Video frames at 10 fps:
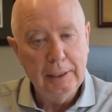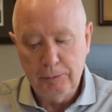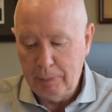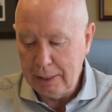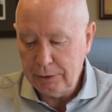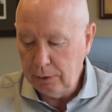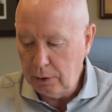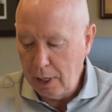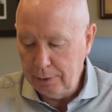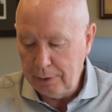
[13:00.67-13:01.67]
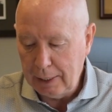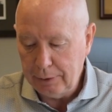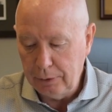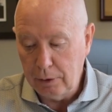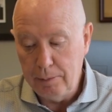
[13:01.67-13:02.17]
It's best to
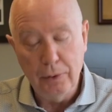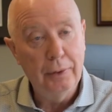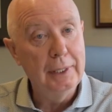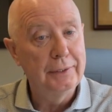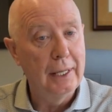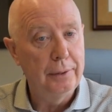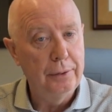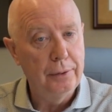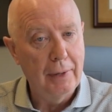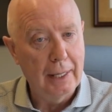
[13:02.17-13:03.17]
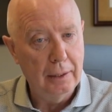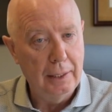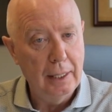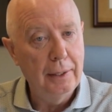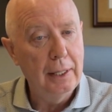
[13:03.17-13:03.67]
contact the community center
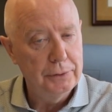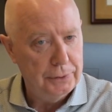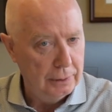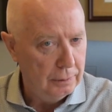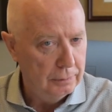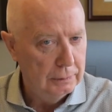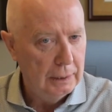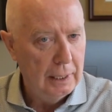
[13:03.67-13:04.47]
directly, and they are still